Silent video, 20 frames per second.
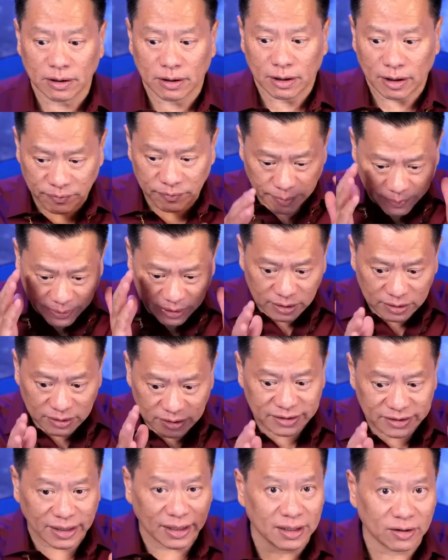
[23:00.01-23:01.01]
have better
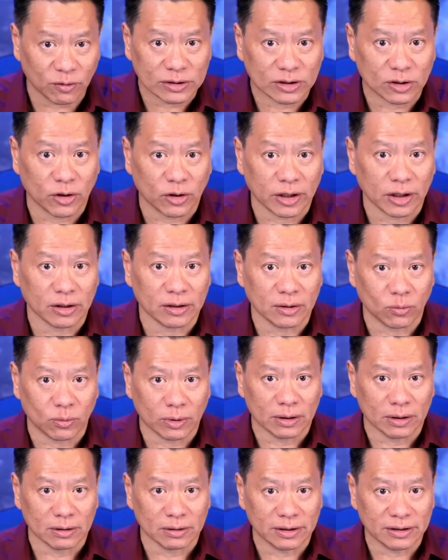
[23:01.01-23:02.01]
understanding what's going on in the
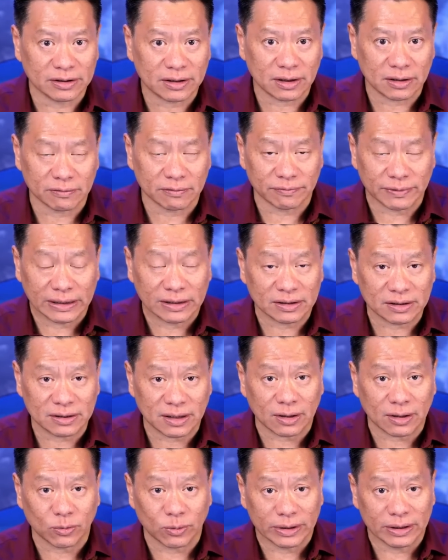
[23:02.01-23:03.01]
world instead of being
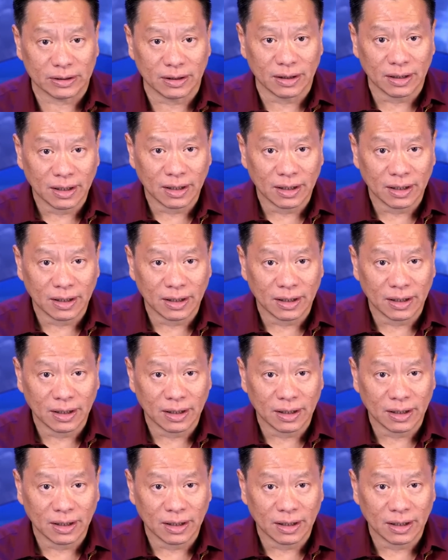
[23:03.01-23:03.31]
stuck with